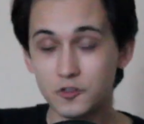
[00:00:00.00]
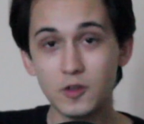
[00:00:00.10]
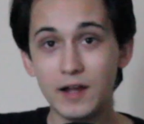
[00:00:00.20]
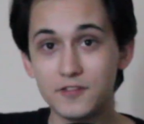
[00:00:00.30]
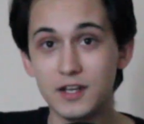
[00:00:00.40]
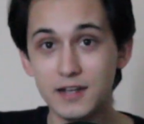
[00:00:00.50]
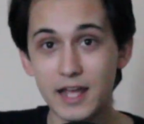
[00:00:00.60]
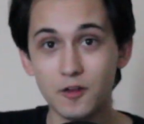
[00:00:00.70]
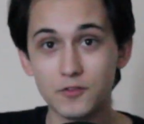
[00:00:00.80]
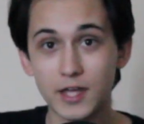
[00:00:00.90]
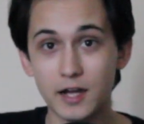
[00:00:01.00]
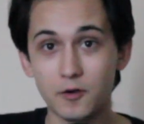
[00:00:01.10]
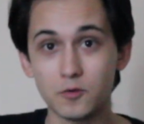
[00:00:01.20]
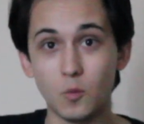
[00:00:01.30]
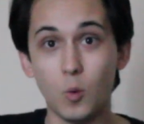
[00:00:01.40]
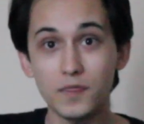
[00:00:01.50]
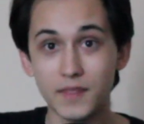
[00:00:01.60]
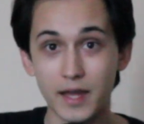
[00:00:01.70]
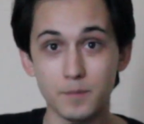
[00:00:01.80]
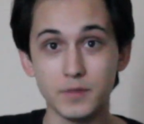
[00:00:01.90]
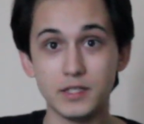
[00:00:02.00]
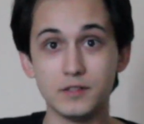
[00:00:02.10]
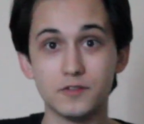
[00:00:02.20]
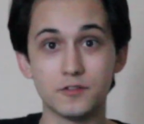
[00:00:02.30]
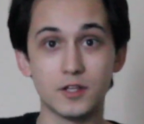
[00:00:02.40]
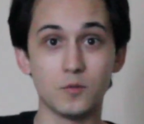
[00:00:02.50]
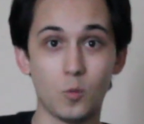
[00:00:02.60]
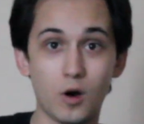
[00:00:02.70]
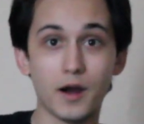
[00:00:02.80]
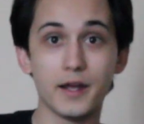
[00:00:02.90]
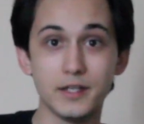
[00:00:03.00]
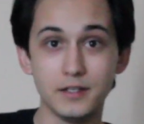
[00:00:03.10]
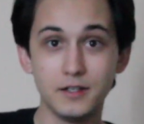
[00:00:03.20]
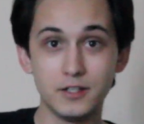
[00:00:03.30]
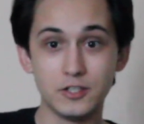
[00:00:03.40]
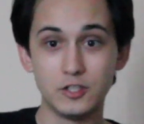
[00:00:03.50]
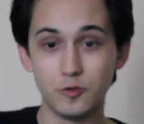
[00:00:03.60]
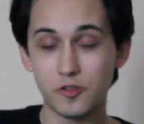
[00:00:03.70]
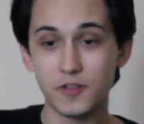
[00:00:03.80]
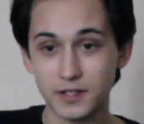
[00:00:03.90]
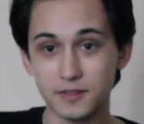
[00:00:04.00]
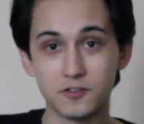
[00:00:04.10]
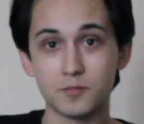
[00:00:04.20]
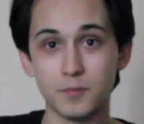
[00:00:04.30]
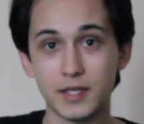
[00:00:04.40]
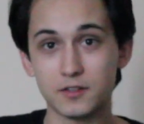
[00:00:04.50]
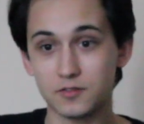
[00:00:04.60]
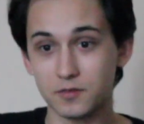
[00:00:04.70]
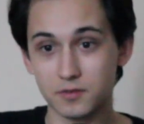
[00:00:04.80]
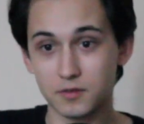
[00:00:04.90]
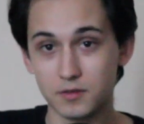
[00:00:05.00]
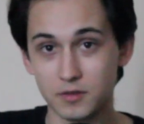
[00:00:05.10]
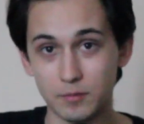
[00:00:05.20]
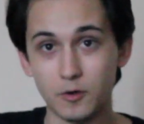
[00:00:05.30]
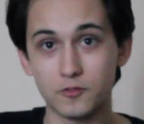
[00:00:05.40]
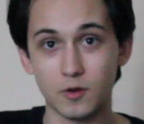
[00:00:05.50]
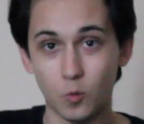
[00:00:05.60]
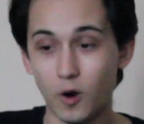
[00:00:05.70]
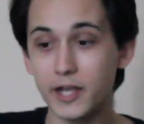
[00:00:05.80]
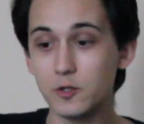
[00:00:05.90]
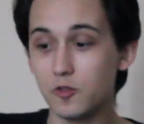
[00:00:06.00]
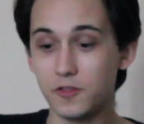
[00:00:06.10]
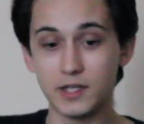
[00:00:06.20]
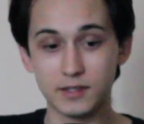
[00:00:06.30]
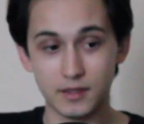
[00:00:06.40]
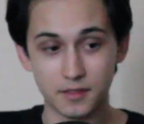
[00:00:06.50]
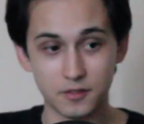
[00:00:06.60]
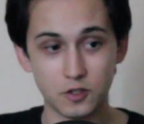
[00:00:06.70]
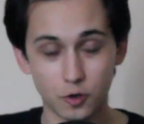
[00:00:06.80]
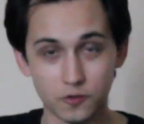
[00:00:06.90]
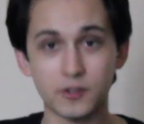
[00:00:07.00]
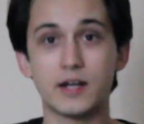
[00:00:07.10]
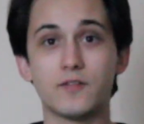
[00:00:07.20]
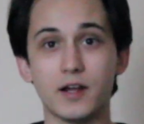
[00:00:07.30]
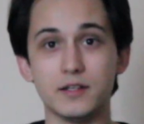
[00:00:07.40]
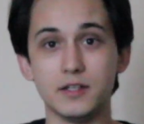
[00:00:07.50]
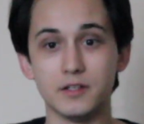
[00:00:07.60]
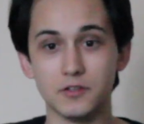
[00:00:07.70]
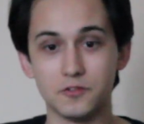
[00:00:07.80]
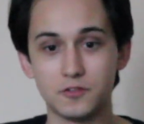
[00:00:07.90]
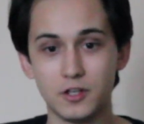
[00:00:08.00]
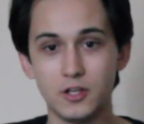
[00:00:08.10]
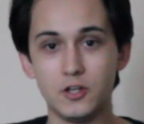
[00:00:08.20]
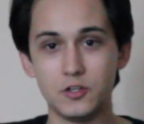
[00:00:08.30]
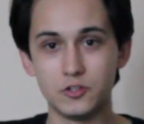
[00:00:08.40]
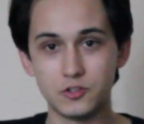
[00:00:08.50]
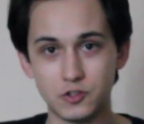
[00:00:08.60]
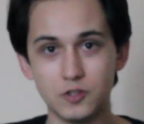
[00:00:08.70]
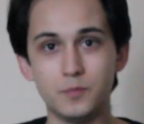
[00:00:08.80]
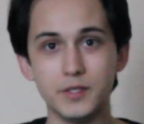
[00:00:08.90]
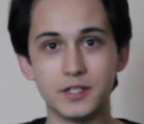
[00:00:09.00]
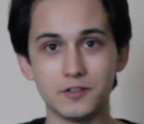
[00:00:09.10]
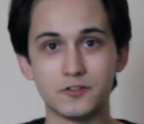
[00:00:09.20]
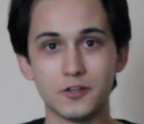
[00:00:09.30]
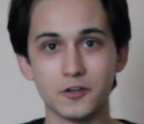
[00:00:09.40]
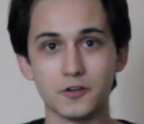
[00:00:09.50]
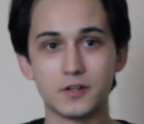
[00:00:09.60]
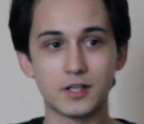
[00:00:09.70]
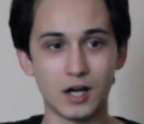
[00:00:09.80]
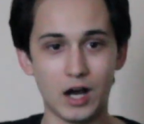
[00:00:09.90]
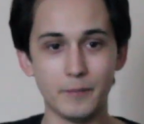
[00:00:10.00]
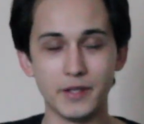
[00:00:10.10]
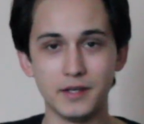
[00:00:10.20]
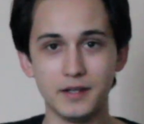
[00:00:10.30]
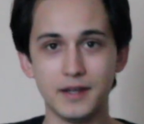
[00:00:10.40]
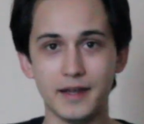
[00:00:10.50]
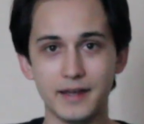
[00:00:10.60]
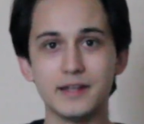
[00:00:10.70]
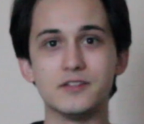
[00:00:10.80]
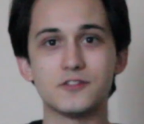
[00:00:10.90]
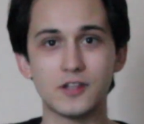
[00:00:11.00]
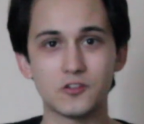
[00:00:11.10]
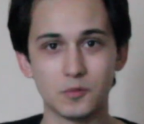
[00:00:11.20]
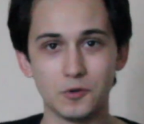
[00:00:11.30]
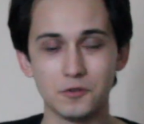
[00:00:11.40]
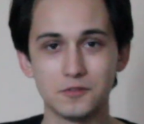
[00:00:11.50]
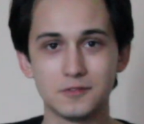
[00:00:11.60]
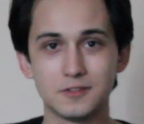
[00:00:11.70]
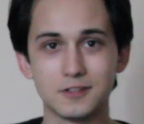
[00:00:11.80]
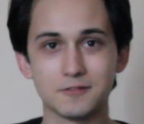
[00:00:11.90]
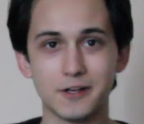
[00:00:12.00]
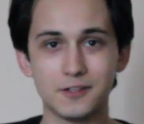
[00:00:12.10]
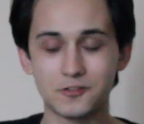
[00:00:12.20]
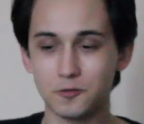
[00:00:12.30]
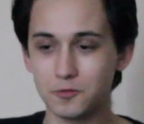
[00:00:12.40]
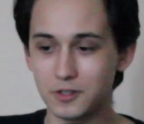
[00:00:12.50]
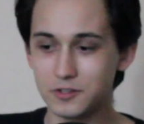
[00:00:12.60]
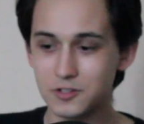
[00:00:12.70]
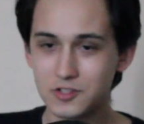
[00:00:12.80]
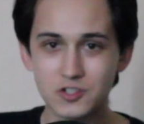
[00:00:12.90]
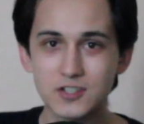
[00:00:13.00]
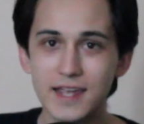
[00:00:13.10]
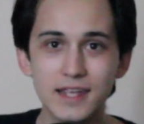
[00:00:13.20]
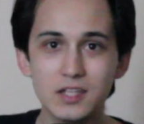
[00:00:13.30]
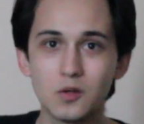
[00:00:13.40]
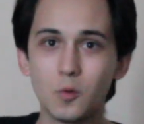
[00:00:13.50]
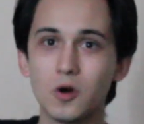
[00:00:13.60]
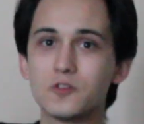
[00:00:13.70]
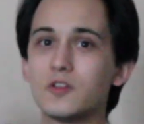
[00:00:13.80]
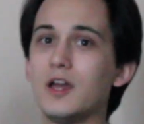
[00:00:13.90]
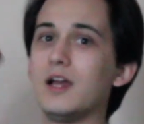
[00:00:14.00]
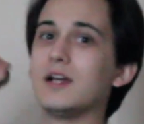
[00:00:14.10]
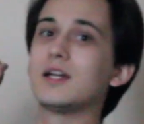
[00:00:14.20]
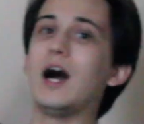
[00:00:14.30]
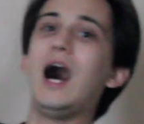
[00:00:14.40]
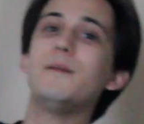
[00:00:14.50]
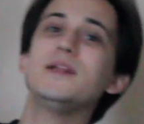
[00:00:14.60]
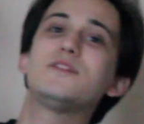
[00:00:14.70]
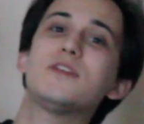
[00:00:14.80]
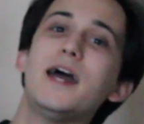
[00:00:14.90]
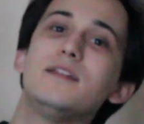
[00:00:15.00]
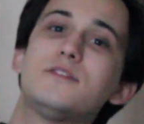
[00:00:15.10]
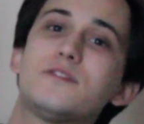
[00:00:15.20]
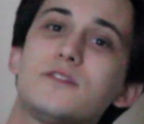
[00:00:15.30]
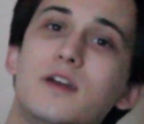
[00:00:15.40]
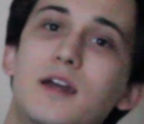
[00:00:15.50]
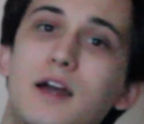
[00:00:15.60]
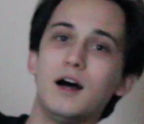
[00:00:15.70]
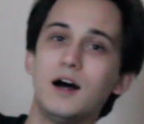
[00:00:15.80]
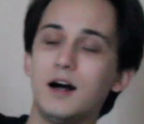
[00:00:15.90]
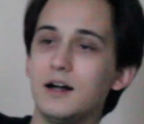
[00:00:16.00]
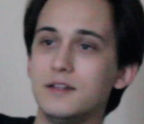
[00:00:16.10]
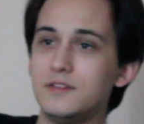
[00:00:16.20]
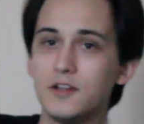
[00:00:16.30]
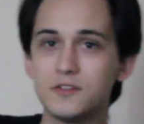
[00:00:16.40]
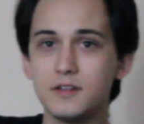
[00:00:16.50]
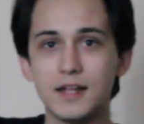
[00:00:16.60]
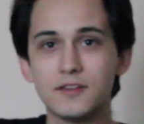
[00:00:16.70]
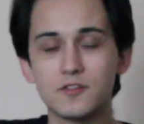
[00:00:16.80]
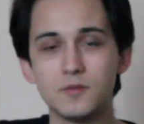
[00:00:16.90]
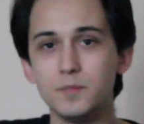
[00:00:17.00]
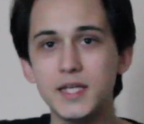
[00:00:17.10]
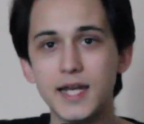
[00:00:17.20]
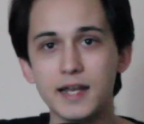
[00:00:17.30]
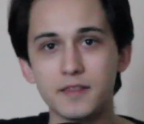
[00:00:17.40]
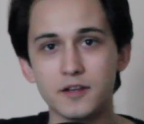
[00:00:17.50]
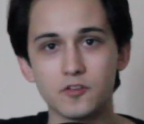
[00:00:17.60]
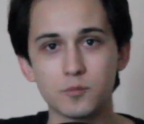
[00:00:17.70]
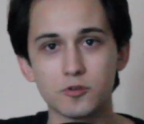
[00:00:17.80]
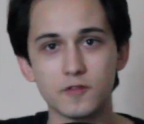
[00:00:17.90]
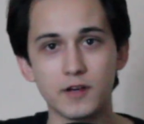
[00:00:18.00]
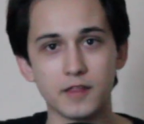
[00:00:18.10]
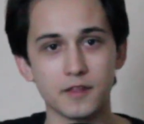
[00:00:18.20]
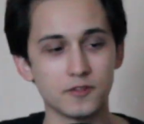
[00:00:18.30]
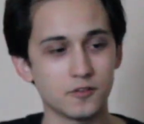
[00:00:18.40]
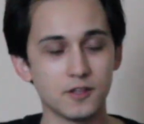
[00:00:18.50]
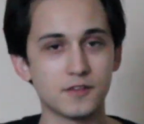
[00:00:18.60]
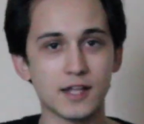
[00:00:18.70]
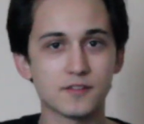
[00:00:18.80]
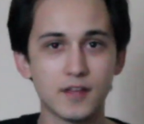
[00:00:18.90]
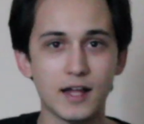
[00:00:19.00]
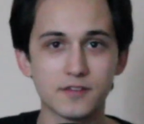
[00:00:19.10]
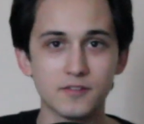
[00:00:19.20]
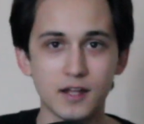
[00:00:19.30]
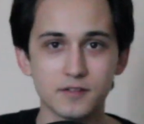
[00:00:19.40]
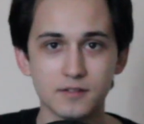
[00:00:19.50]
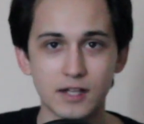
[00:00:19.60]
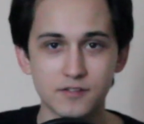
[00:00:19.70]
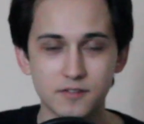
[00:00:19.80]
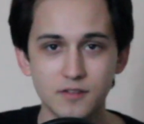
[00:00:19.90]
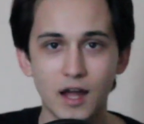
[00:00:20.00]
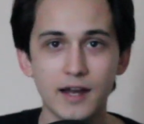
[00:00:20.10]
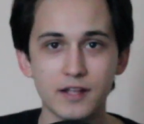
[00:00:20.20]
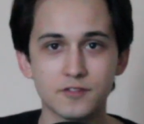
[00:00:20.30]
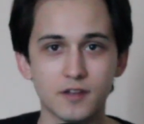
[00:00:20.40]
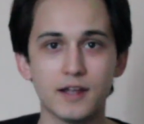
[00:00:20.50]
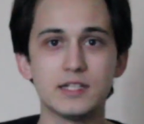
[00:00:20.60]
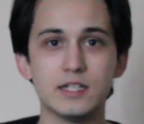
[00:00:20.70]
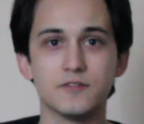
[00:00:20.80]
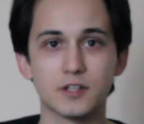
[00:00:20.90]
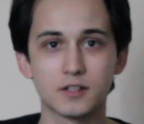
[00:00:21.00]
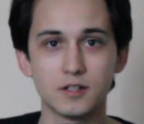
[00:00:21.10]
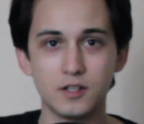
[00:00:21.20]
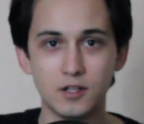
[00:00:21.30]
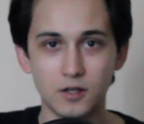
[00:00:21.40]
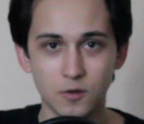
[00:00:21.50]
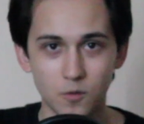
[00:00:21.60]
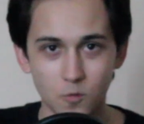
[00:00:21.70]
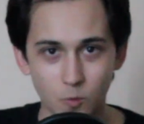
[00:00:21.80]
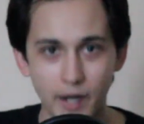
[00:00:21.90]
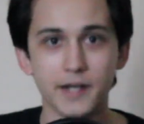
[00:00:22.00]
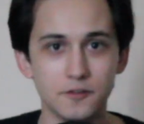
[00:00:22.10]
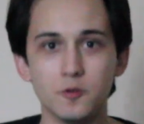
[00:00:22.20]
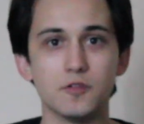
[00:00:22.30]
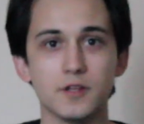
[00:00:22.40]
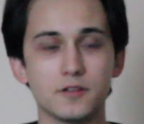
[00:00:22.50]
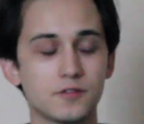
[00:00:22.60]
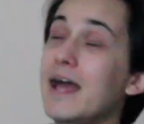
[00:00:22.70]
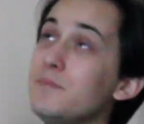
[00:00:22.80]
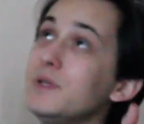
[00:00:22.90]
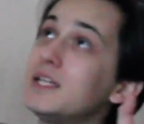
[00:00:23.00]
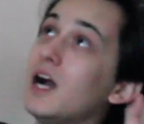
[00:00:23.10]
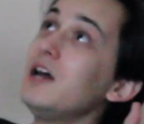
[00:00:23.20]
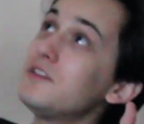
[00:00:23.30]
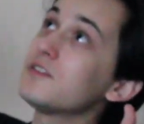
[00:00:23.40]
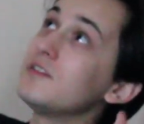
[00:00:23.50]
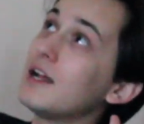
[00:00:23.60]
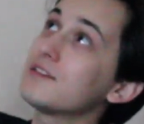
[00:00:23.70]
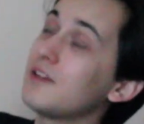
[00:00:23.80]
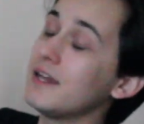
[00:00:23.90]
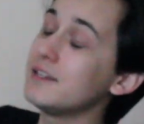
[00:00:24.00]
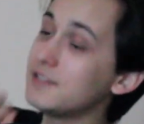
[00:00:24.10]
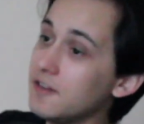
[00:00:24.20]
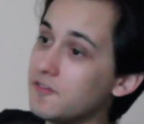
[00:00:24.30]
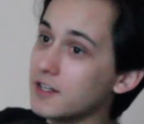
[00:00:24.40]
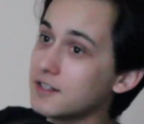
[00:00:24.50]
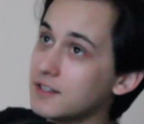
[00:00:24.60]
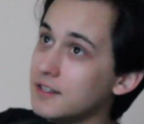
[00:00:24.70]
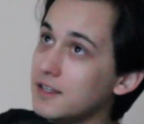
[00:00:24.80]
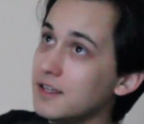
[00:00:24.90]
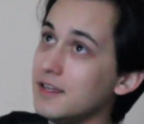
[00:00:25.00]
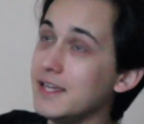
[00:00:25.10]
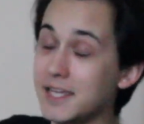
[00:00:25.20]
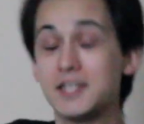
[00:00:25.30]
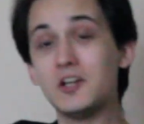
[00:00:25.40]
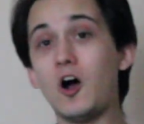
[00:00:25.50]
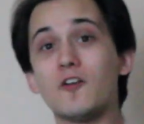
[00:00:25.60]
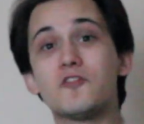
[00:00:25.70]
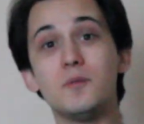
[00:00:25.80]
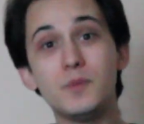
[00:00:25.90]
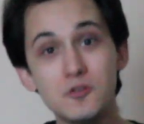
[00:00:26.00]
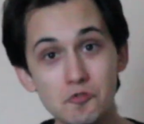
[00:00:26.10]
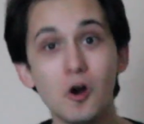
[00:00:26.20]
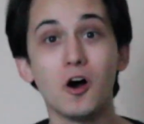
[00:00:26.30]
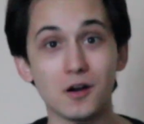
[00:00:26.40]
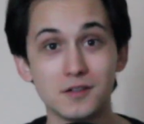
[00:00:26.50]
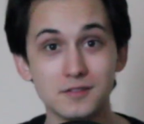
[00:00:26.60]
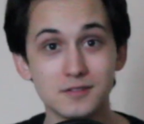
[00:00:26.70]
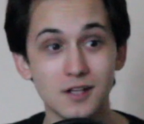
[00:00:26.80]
still have to nail down what that means and why you think this makes the most, why you think that your set of ideas should be considered common and sensible, right? So just saying the words common sense doesn't mean anything, doesn't prove anything. So that's not a scientific way to do things. And because it's not scientific, it can often be wrong.